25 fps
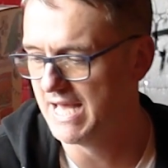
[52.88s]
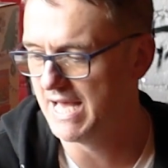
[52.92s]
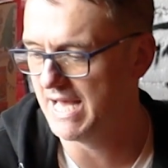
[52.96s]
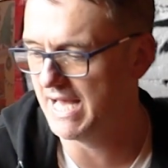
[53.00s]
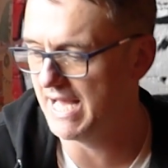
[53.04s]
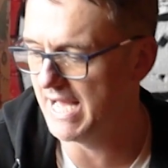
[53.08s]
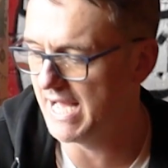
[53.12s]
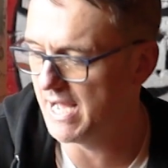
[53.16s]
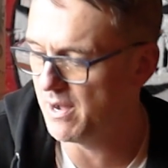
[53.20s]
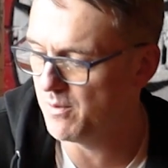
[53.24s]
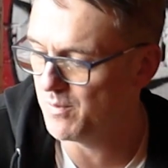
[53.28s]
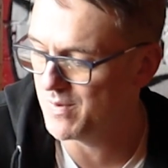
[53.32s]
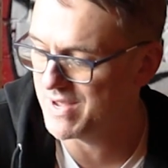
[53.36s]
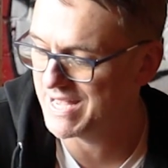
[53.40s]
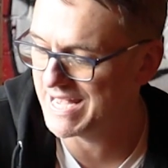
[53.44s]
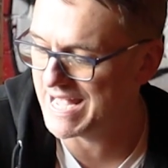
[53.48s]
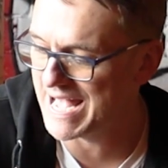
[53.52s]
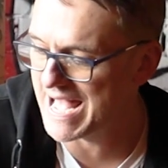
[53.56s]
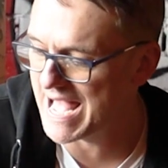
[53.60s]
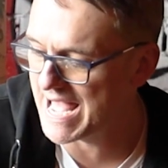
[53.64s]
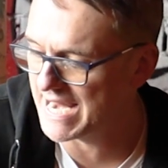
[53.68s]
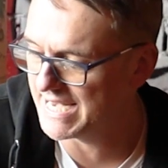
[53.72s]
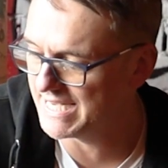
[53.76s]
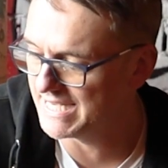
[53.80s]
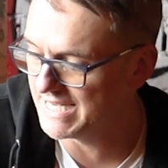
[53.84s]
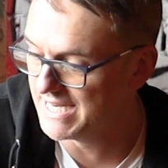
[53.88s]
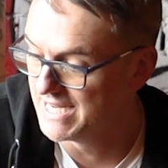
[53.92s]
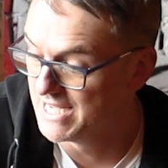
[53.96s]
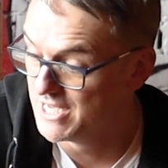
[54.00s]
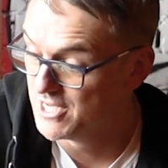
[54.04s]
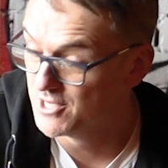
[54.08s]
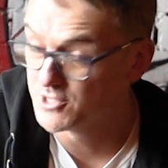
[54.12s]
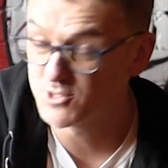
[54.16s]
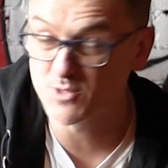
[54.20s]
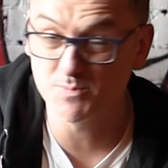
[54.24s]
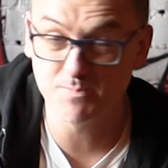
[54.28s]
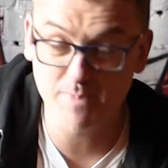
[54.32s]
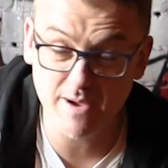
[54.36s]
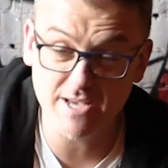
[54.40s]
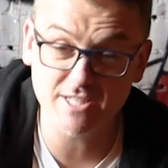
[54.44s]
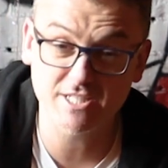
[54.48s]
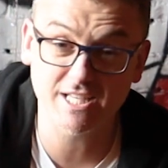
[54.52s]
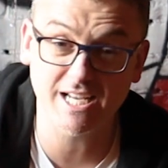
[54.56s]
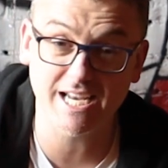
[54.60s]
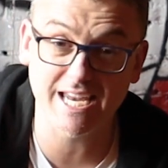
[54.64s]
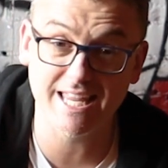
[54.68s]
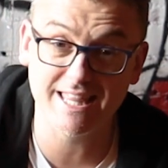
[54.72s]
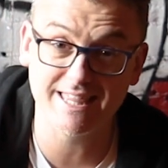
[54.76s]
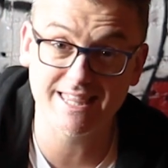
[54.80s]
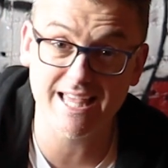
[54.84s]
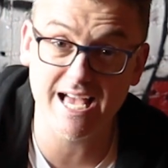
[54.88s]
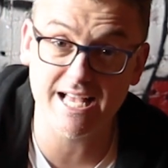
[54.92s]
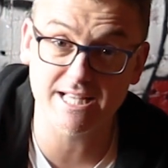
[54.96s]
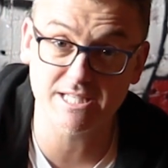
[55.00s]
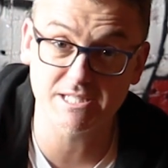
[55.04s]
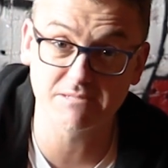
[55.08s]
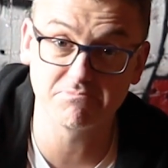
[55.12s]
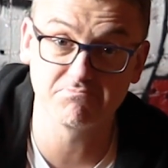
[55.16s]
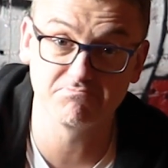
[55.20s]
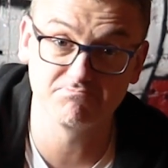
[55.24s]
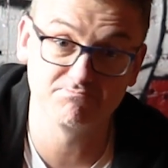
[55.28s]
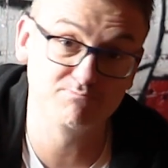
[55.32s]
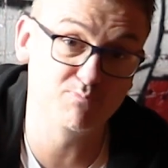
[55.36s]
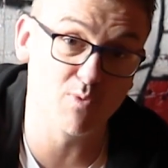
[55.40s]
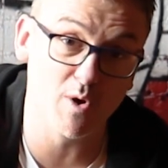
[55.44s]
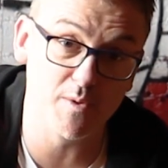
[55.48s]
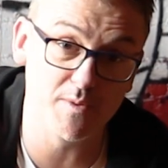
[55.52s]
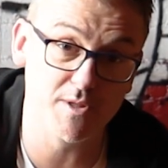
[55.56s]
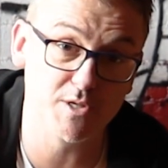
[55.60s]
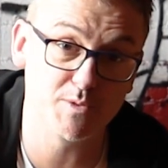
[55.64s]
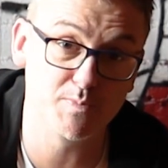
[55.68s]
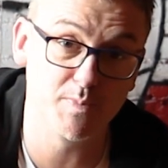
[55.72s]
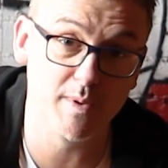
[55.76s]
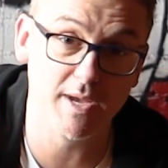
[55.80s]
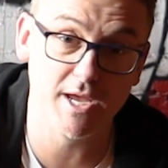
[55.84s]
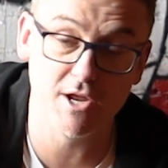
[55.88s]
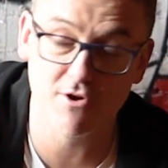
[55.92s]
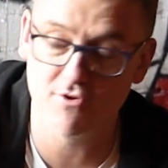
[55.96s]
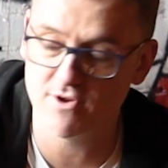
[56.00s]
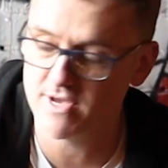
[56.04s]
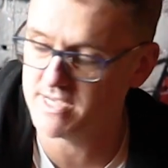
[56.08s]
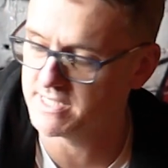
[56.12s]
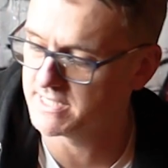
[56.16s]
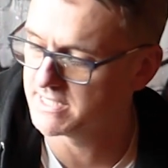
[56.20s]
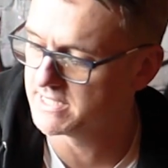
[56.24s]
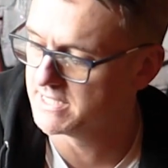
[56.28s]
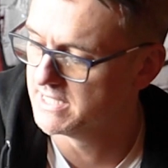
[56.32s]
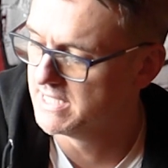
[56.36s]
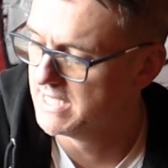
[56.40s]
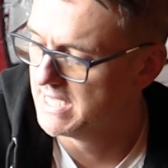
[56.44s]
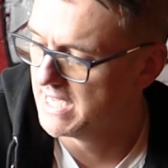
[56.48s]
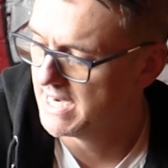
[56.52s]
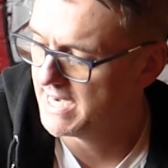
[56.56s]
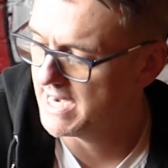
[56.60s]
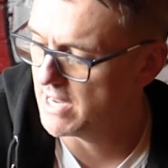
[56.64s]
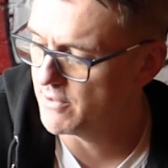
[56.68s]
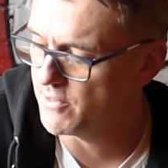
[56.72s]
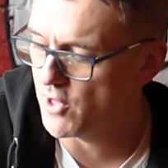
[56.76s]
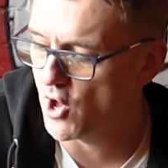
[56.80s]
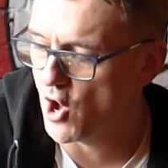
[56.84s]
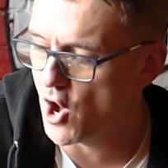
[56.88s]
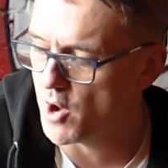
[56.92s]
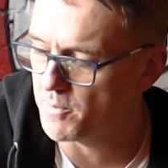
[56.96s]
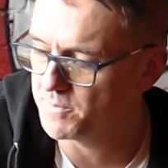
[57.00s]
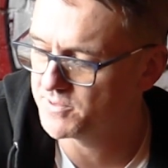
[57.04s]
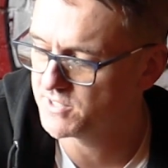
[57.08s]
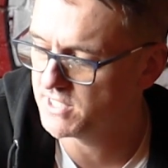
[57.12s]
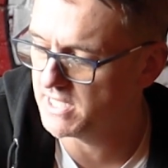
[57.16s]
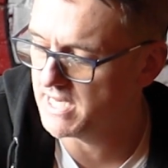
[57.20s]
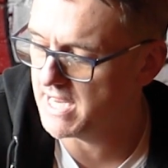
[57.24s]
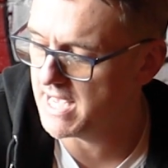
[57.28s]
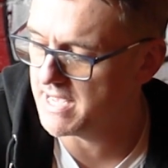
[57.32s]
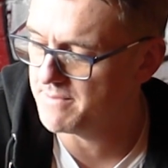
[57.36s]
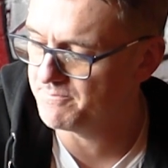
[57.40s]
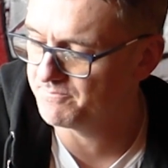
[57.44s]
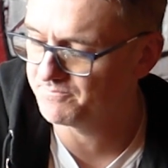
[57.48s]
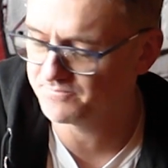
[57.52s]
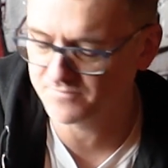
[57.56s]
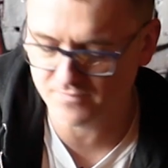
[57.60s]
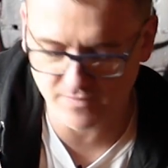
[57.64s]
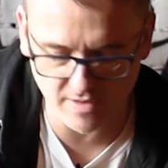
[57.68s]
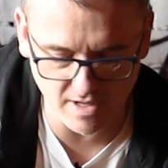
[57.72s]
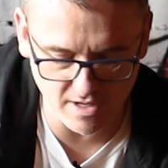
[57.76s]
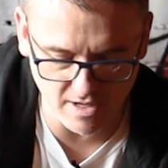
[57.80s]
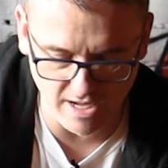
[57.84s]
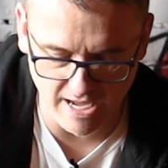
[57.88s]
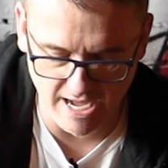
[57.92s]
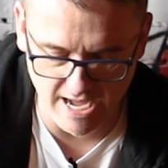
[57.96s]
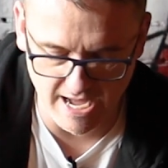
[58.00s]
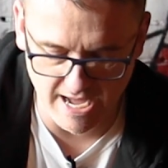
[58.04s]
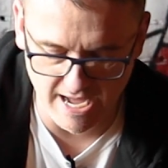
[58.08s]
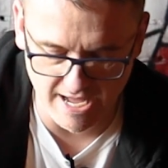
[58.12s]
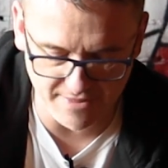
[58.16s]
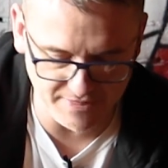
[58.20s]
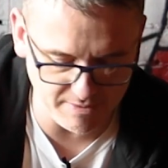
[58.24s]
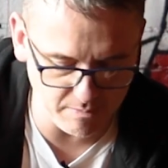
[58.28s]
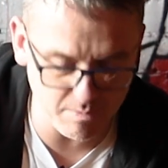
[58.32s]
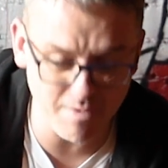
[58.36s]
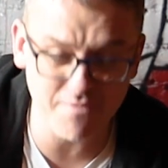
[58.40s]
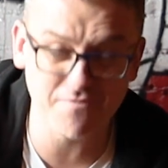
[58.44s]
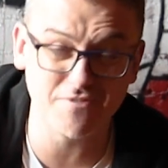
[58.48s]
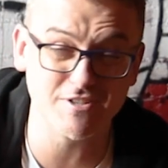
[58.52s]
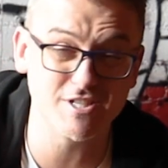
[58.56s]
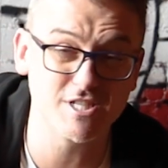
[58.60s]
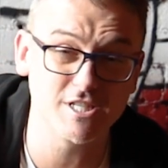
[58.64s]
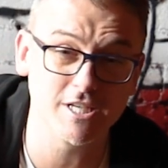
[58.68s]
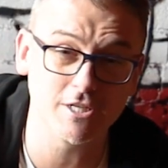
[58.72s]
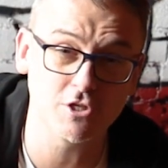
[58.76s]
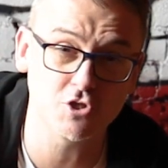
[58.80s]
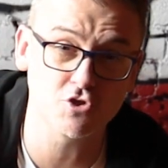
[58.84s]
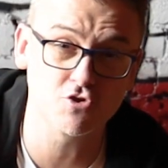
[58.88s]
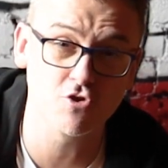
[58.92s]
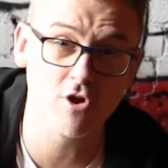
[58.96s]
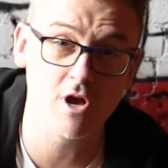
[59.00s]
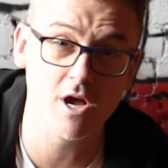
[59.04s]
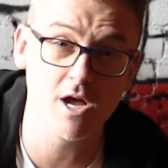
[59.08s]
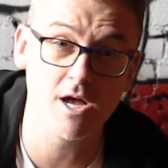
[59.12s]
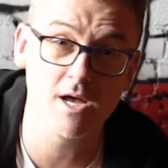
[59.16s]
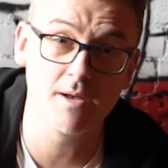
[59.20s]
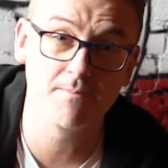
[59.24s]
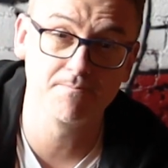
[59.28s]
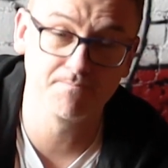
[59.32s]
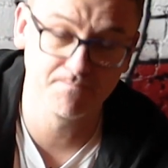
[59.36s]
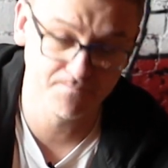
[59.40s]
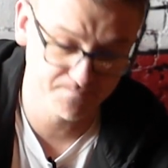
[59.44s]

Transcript: uh, we can. So basically, that's what this beer is. Now, the hops in it, uh, I think we went for Citra,